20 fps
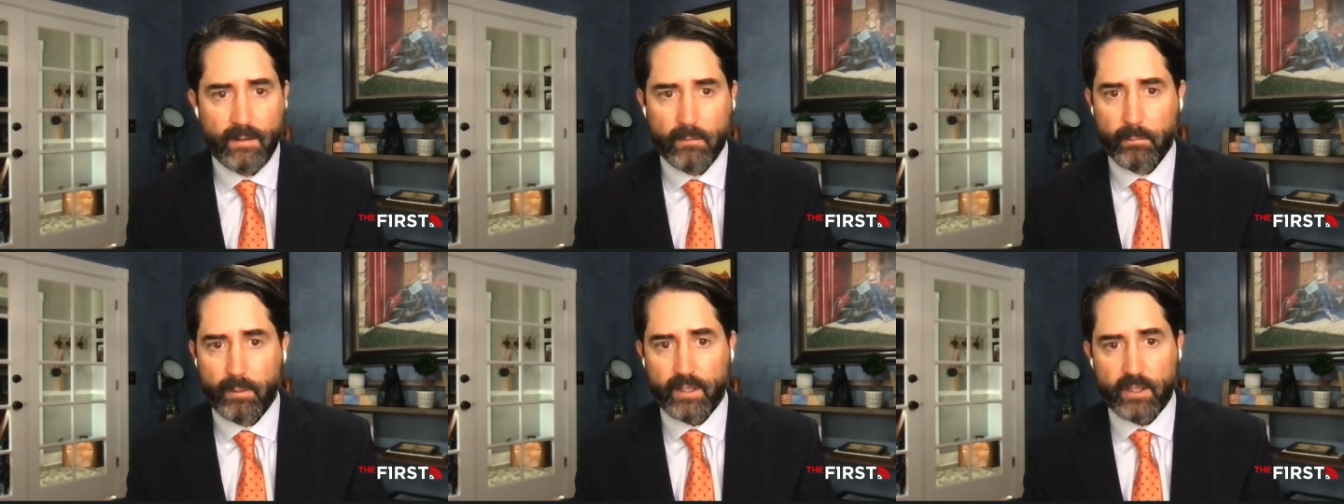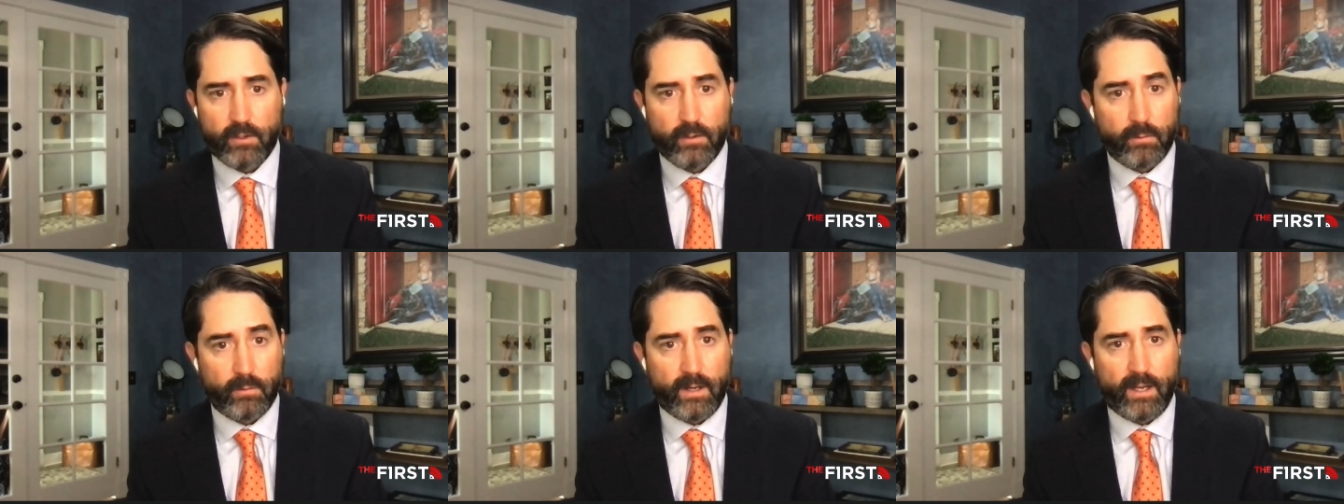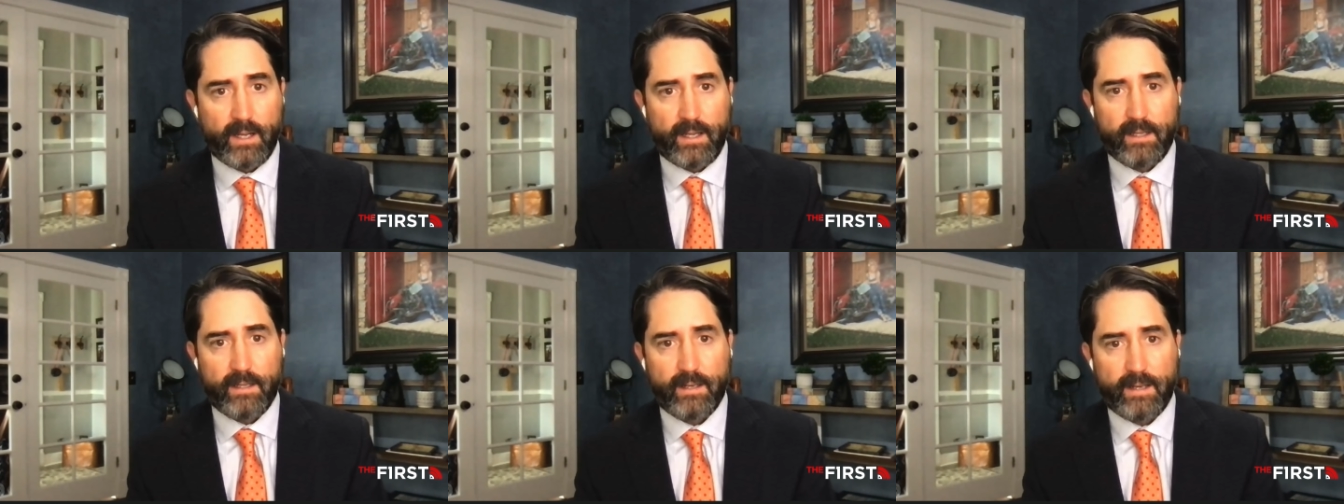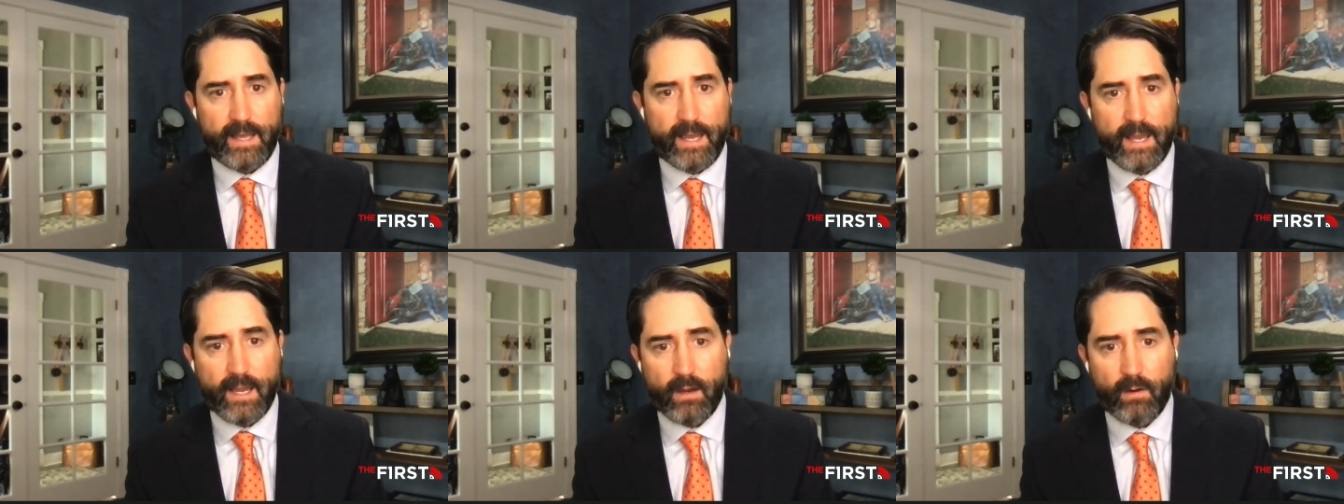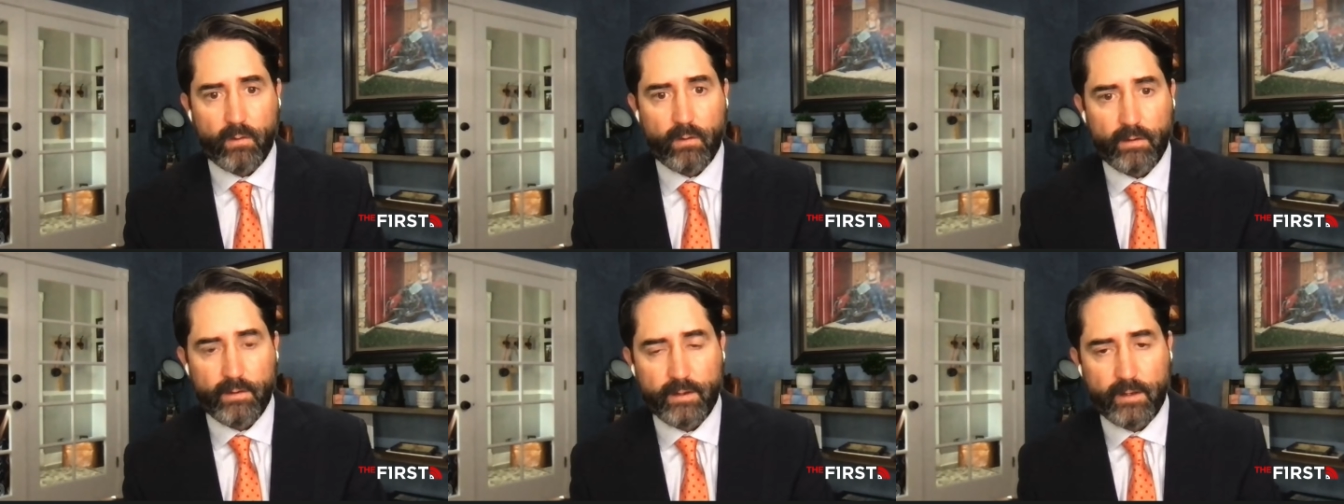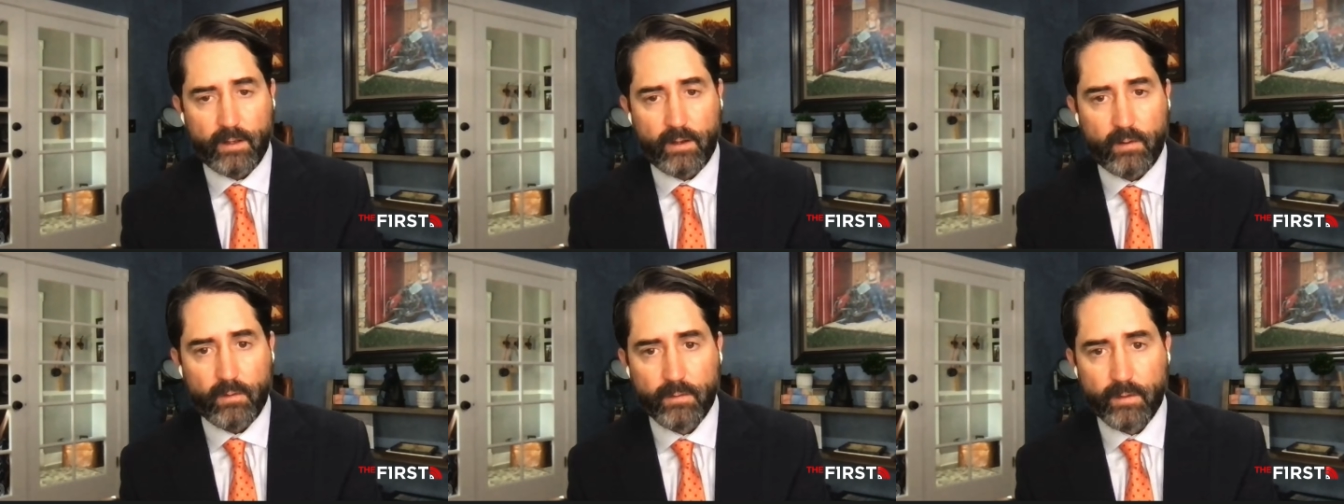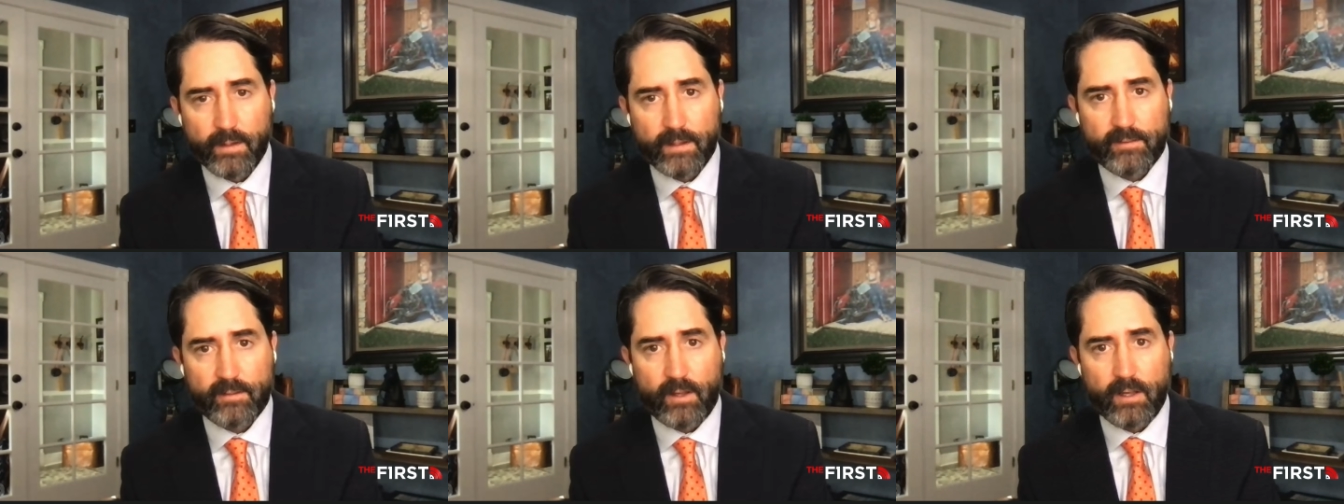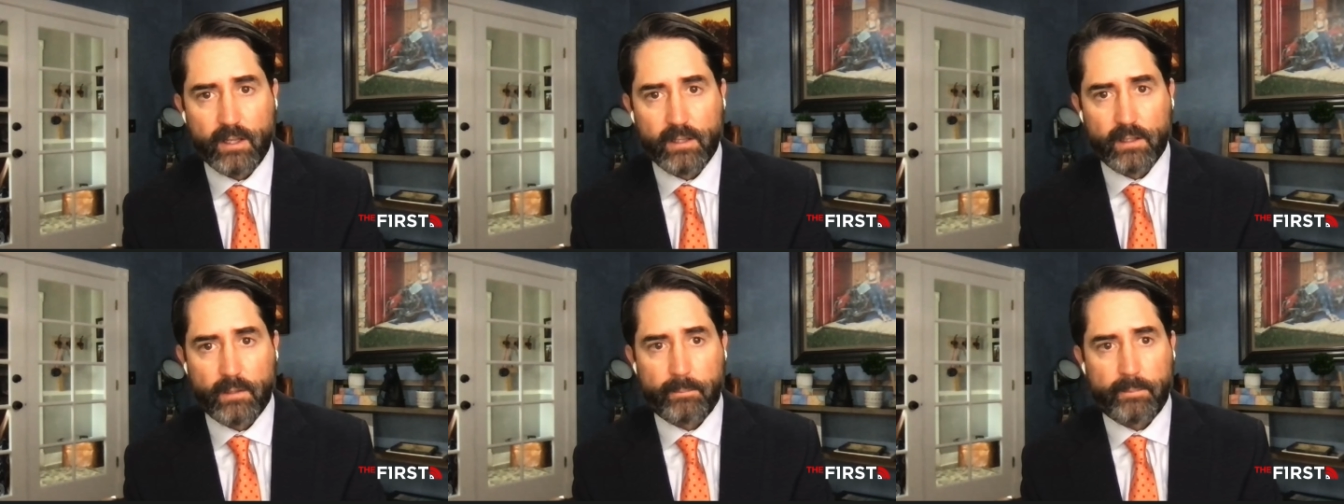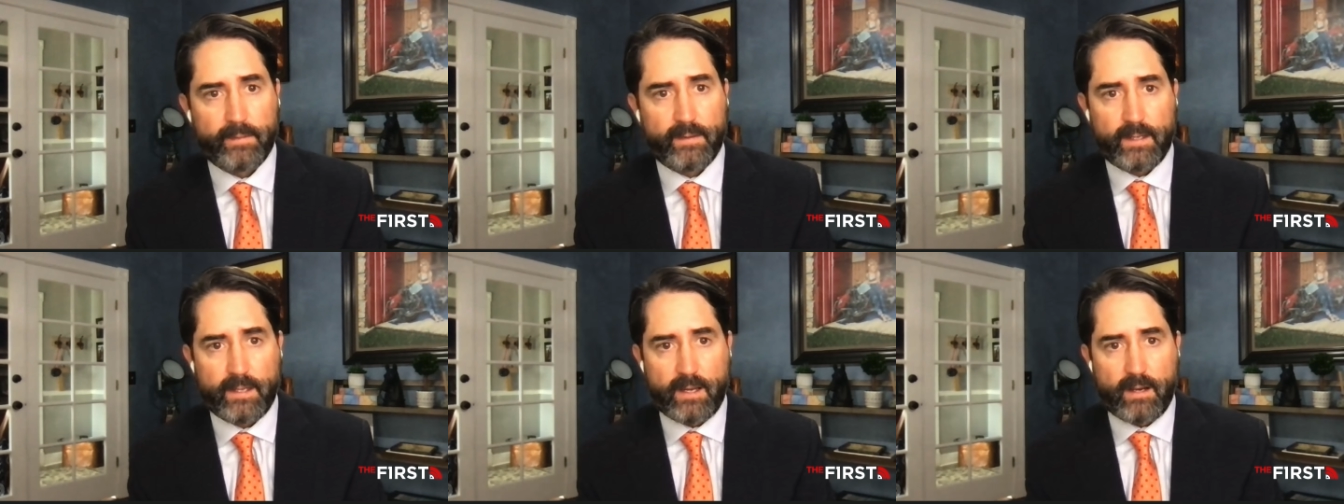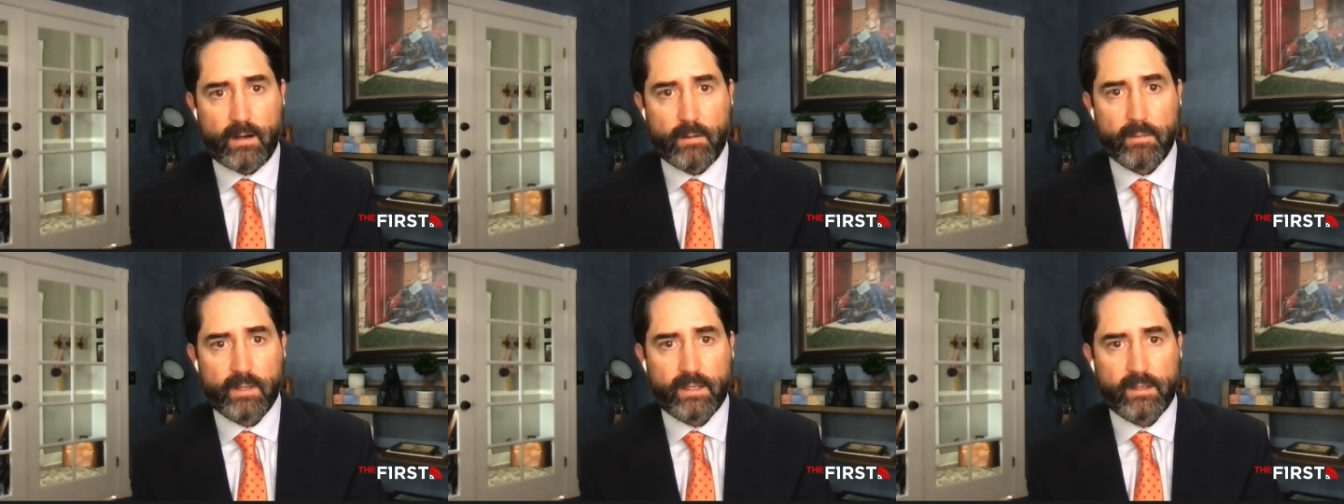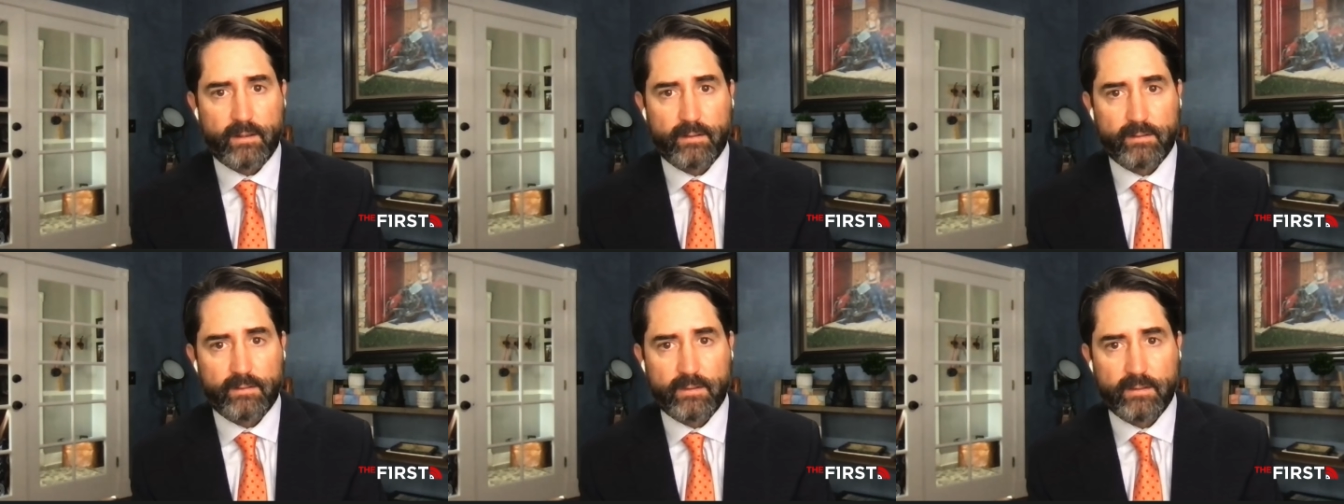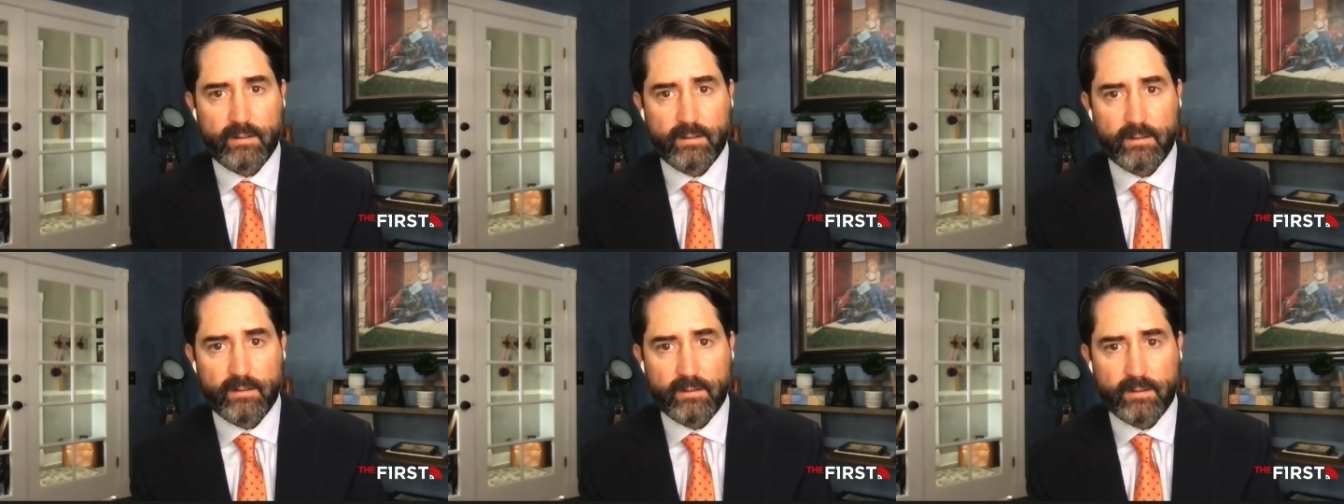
But you're right. Now you know it's all up in the air because the